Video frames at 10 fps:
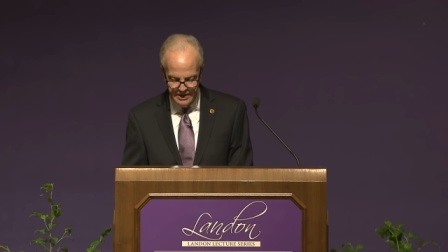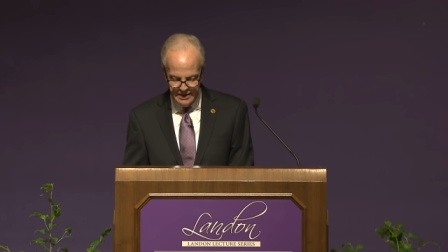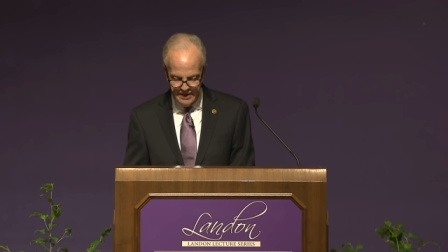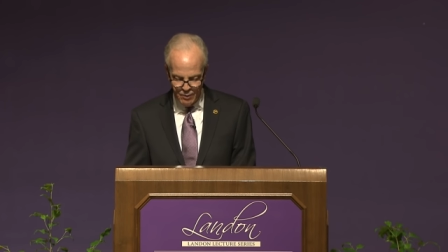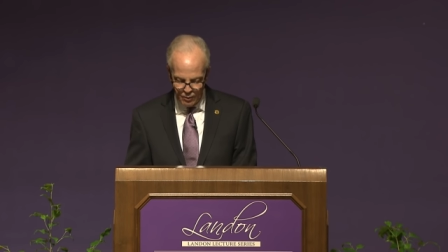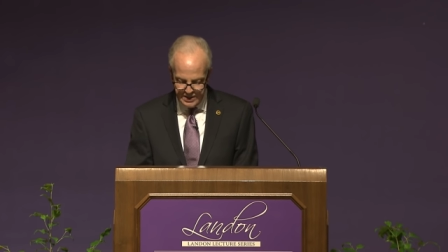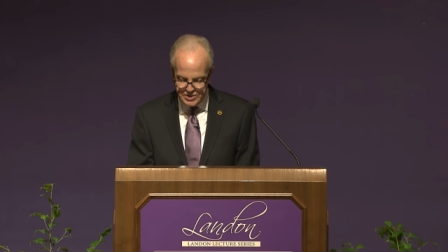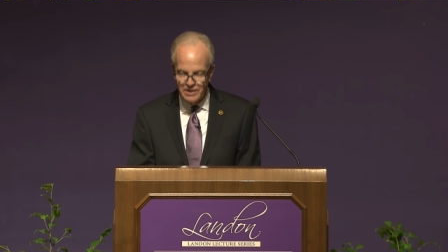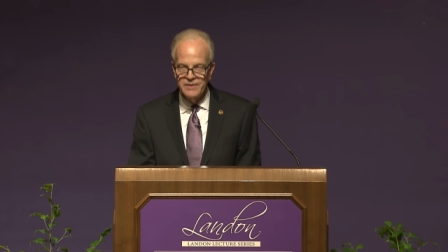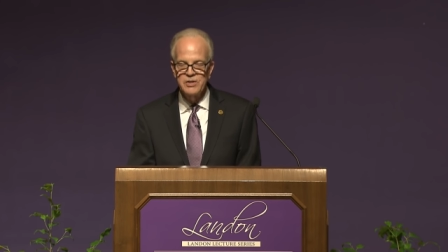and more
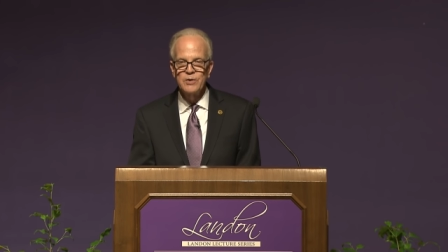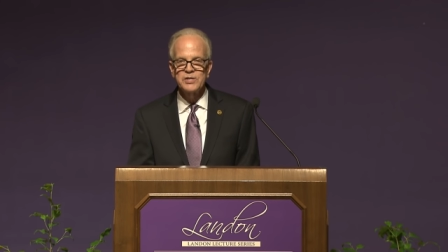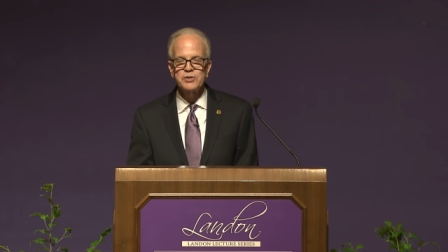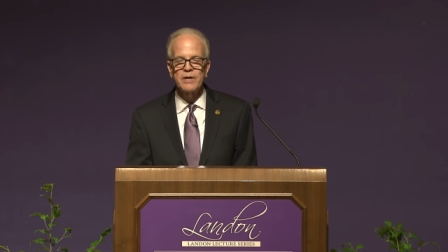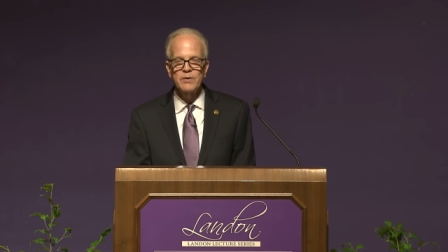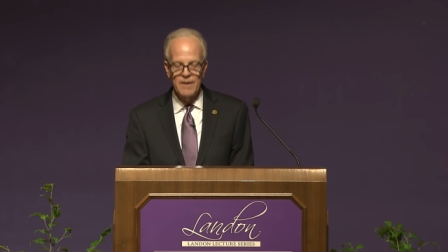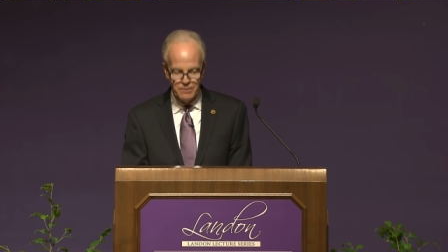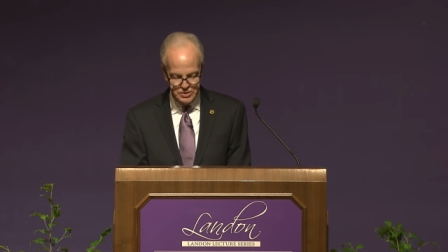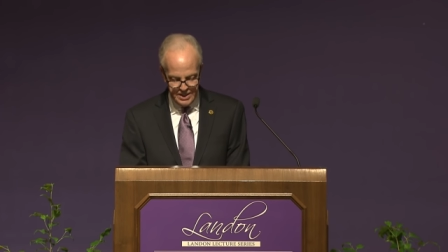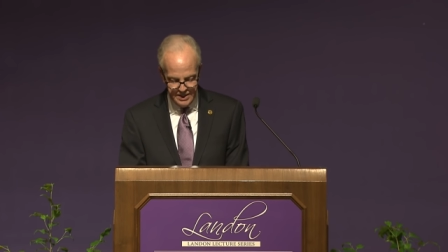recently, the U.S. Trade
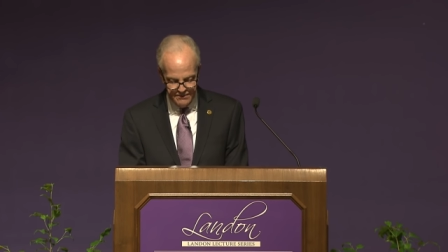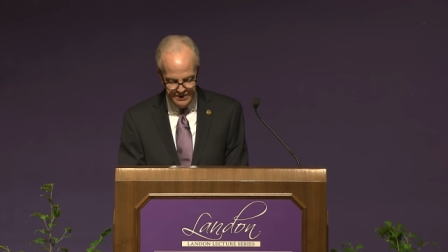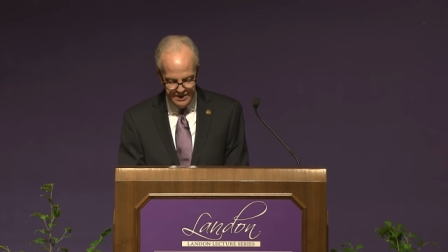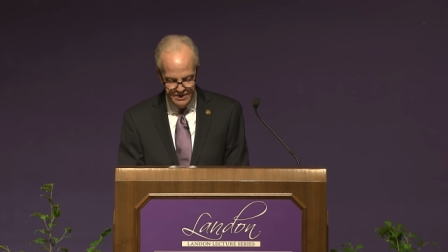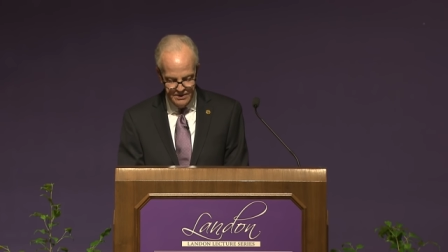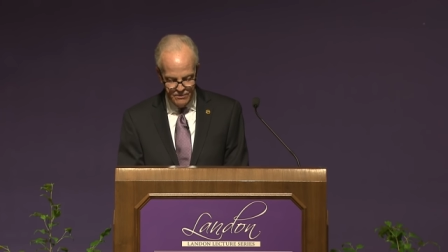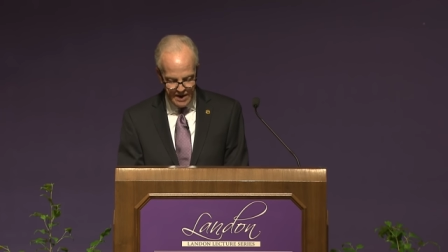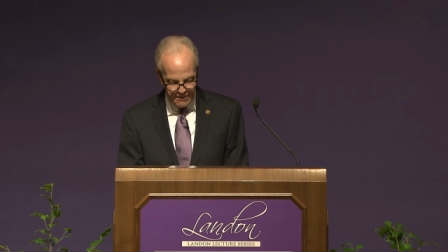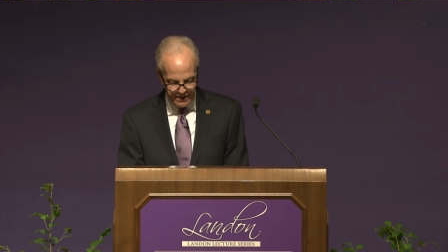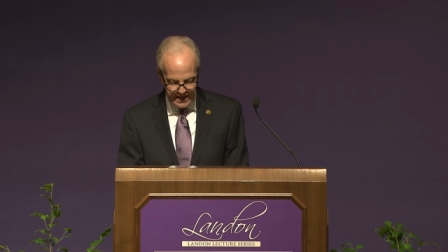Representative,
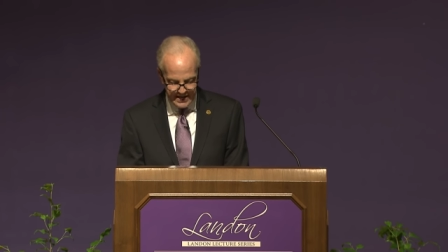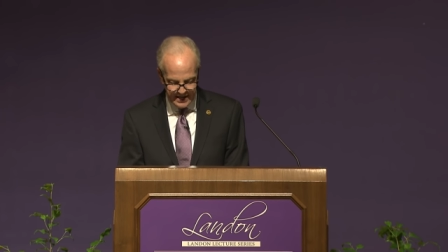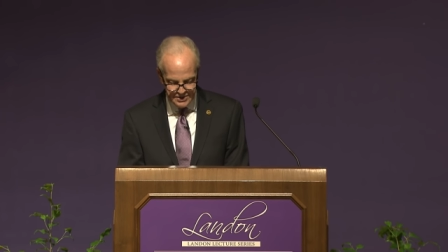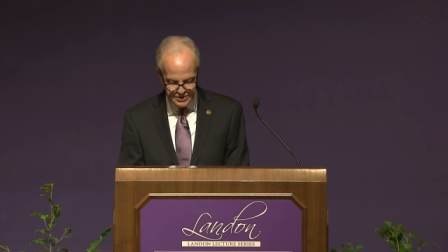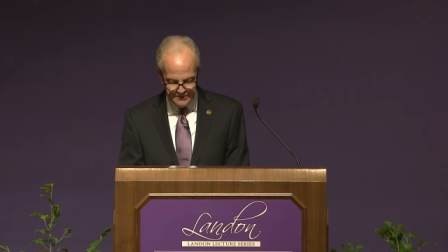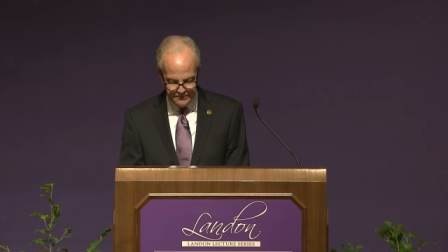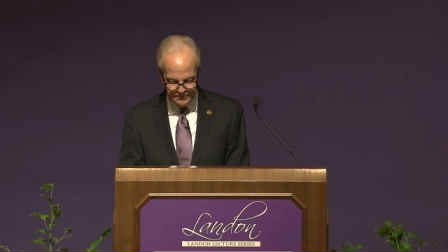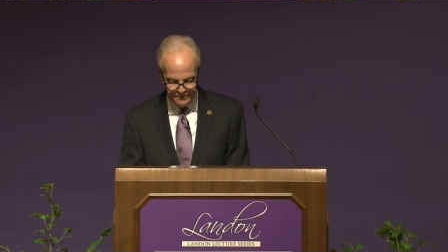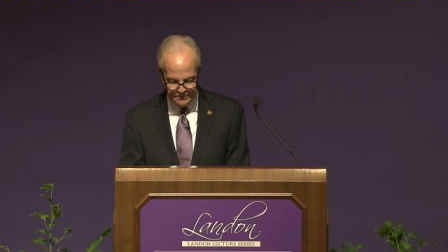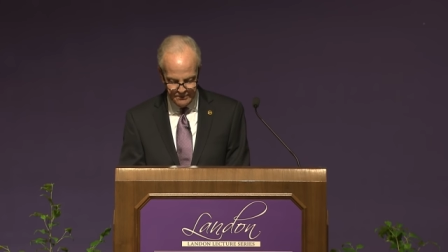Robert Lighthizer.
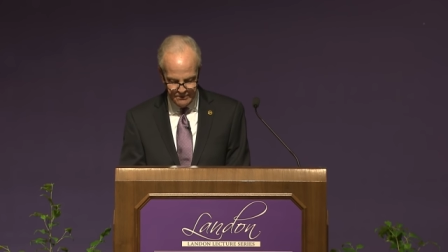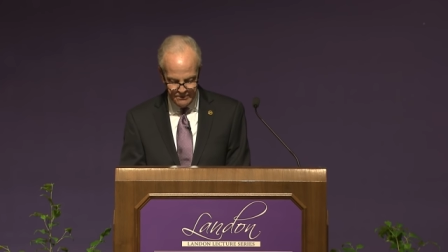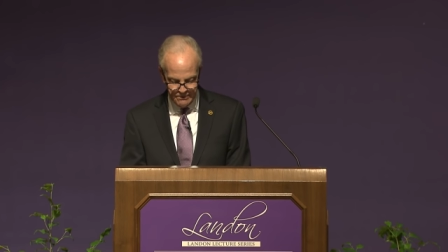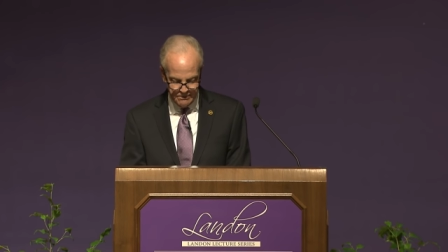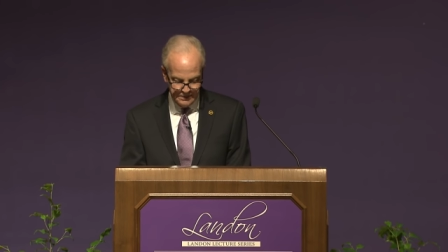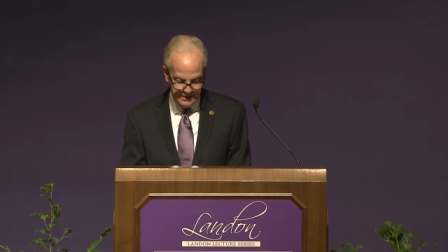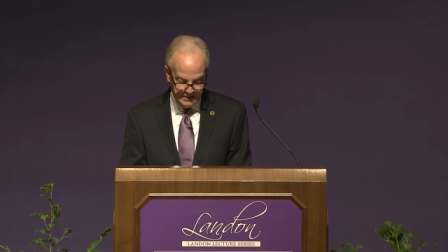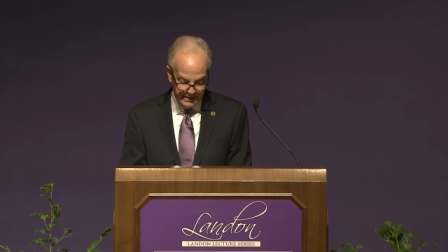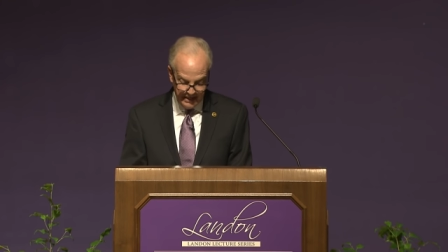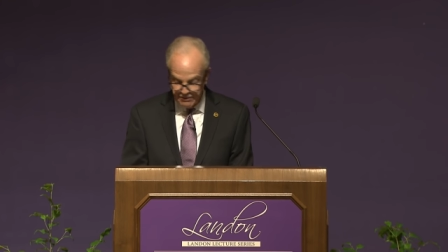
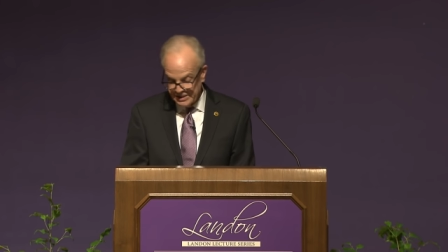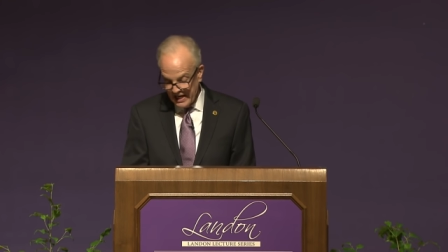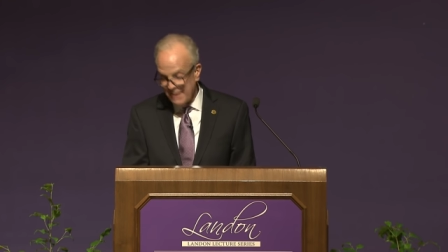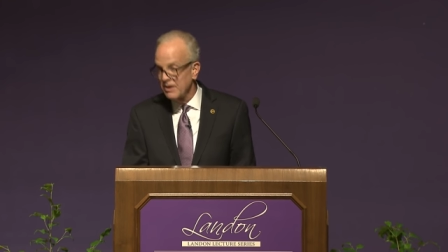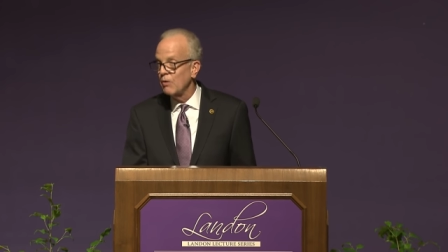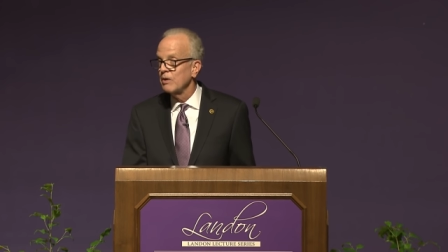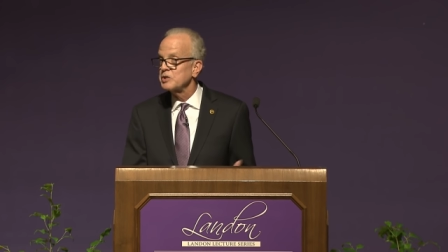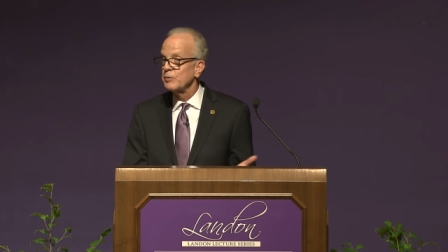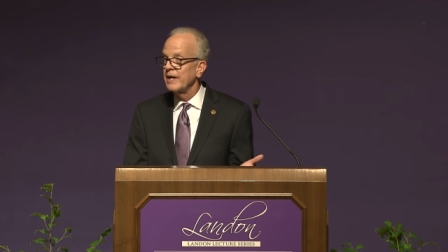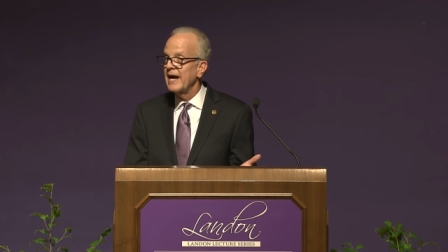Every time, of course,
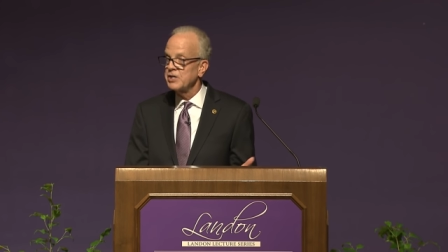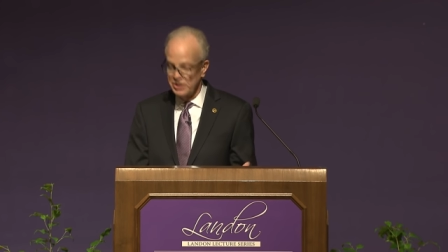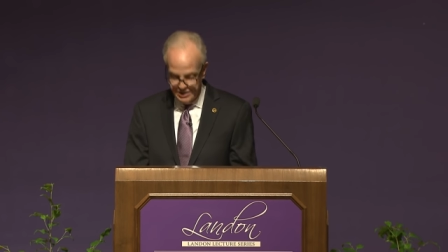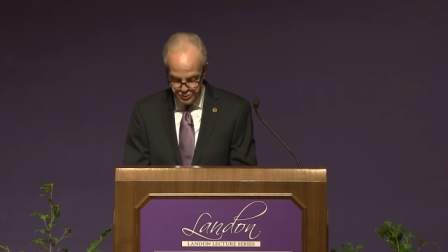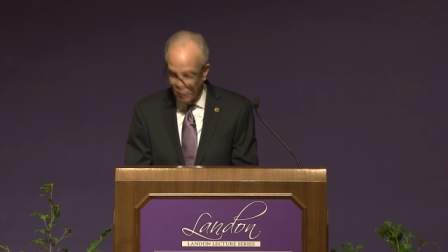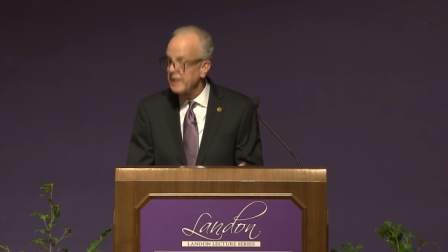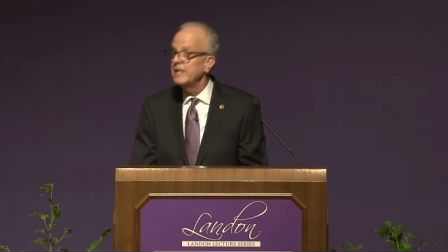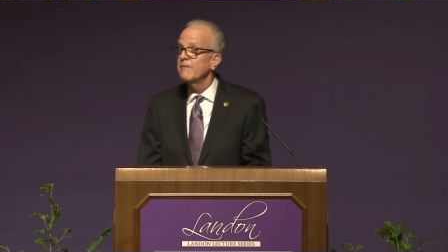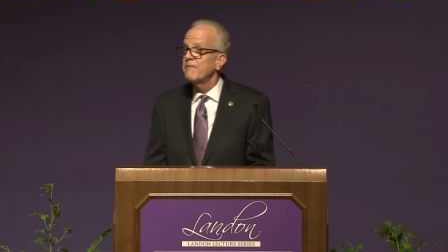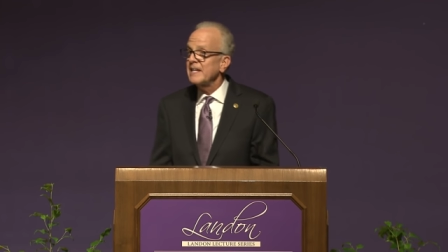the reaction is, well, we
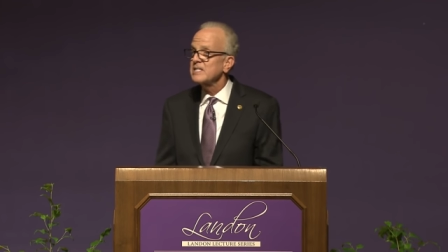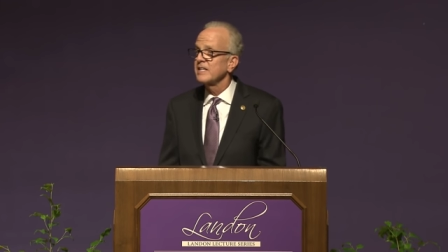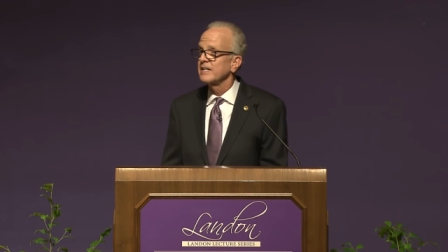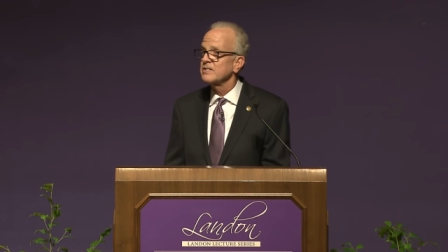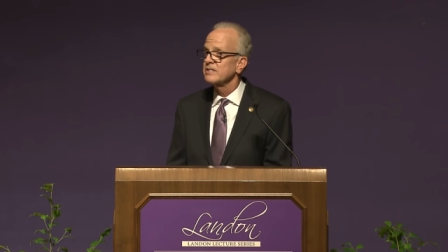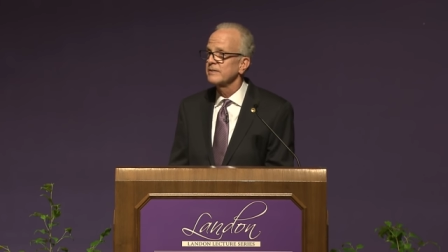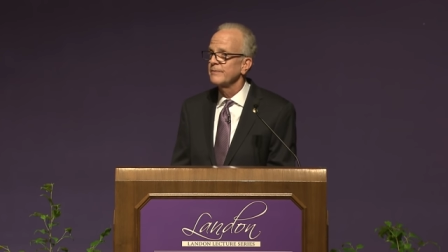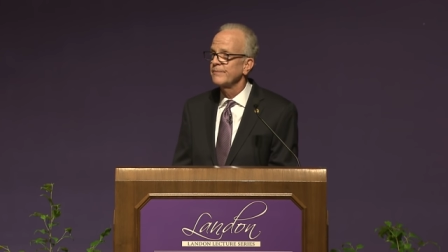need to fix this.